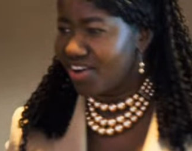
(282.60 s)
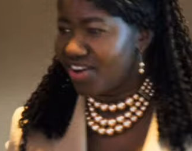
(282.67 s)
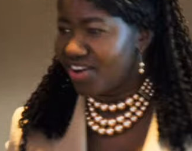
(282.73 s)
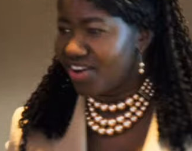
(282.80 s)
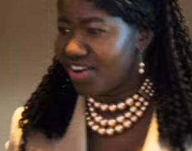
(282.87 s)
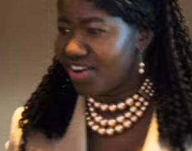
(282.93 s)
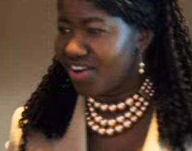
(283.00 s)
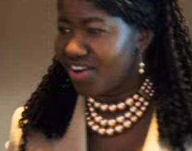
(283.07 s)

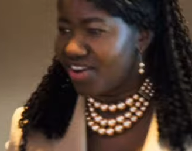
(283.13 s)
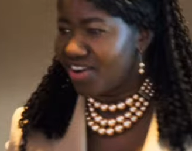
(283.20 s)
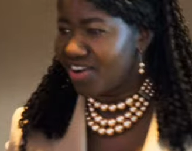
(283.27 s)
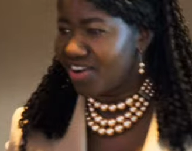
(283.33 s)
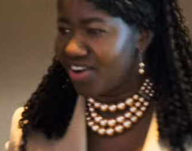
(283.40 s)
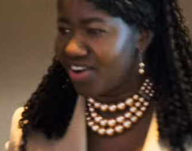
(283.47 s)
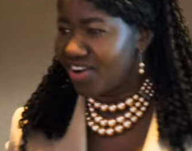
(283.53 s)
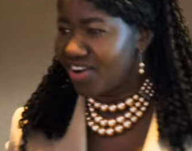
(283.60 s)

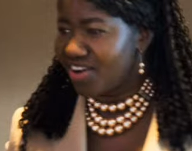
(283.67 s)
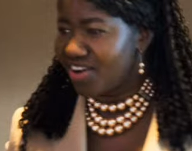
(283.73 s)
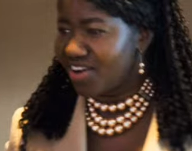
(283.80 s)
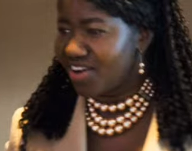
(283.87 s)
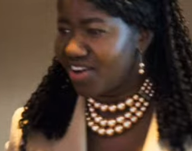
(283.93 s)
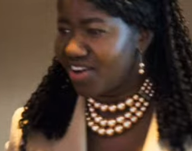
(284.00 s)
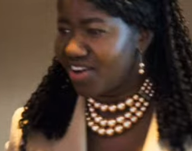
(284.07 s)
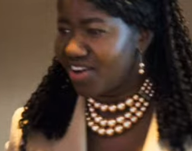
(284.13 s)

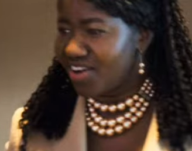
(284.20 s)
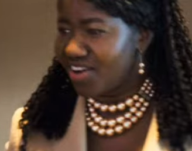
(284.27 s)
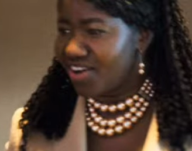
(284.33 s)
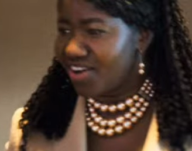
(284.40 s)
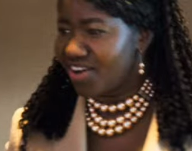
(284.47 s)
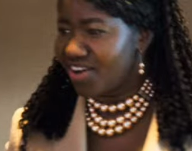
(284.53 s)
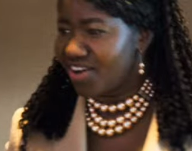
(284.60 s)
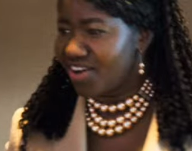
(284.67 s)

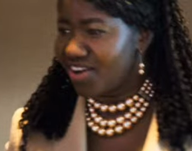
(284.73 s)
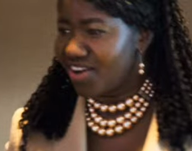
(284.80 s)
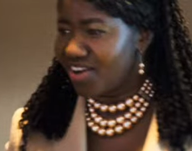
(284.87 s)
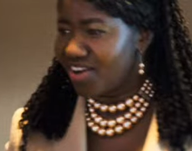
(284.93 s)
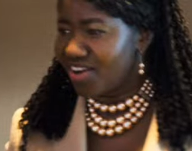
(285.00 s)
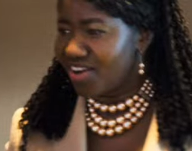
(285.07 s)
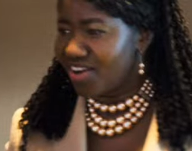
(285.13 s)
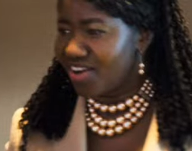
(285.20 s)
[no speech]